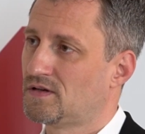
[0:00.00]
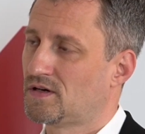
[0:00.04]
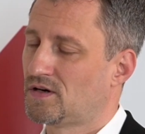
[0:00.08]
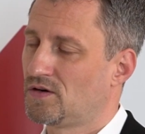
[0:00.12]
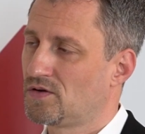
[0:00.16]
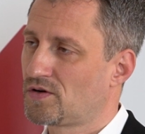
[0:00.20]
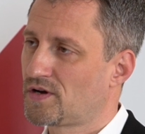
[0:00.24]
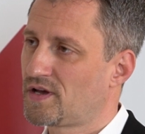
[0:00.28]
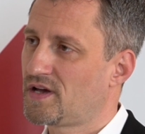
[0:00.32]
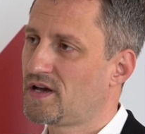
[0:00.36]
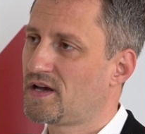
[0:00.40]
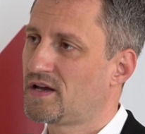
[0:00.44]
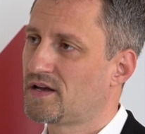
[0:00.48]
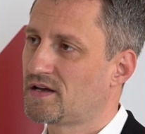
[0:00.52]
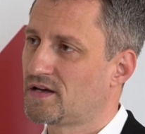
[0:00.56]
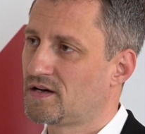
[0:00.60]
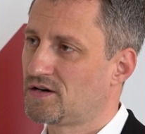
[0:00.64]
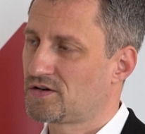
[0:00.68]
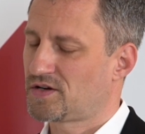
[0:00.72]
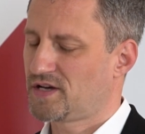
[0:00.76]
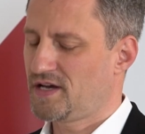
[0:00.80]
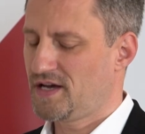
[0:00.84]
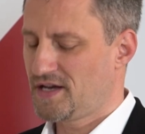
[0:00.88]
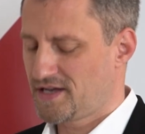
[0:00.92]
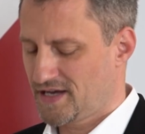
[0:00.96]

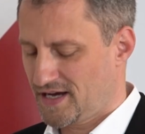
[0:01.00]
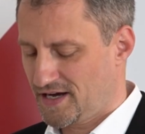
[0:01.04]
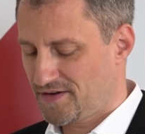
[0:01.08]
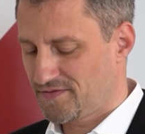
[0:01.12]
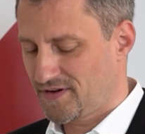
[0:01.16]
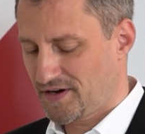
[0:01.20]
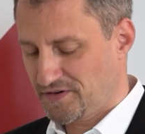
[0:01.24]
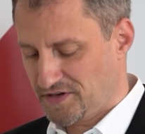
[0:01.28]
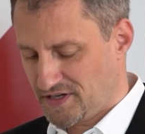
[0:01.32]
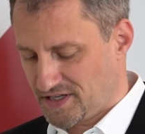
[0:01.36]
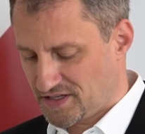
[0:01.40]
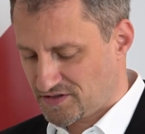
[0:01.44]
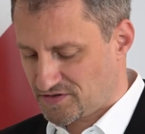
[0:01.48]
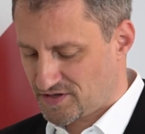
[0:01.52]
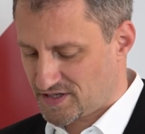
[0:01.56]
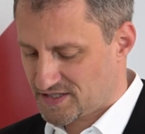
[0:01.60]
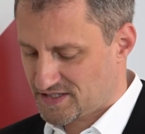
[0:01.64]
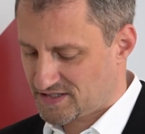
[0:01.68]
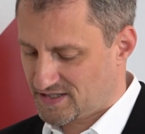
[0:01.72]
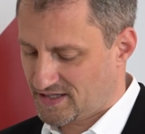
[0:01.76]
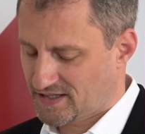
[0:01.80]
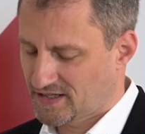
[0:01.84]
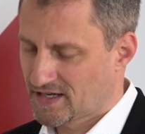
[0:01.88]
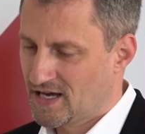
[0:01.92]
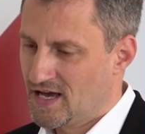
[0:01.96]
Okay, yeah, very
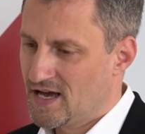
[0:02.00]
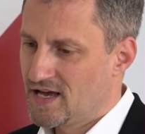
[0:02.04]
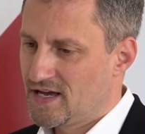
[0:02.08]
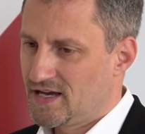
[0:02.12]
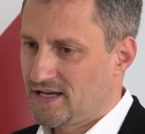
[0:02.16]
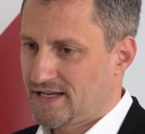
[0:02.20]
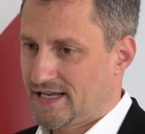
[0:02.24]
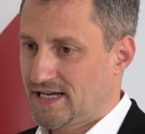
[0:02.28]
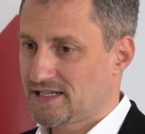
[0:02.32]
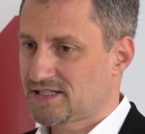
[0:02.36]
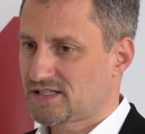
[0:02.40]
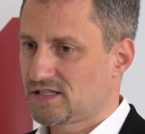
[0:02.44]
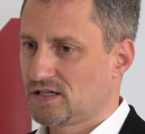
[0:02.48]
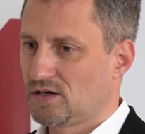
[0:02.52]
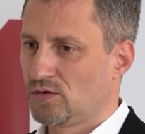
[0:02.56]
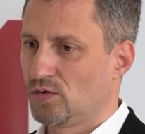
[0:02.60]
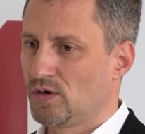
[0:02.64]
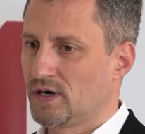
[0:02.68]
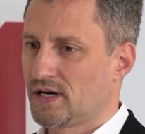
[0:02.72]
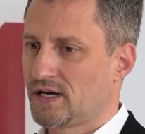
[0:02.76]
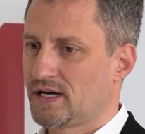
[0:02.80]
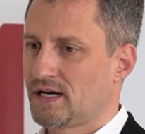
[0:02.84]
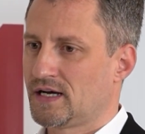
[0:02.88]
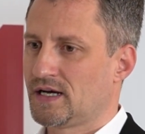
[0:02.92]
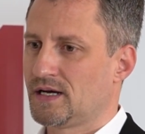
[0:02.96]
interesting. Yeah,
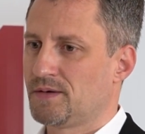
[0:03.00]
so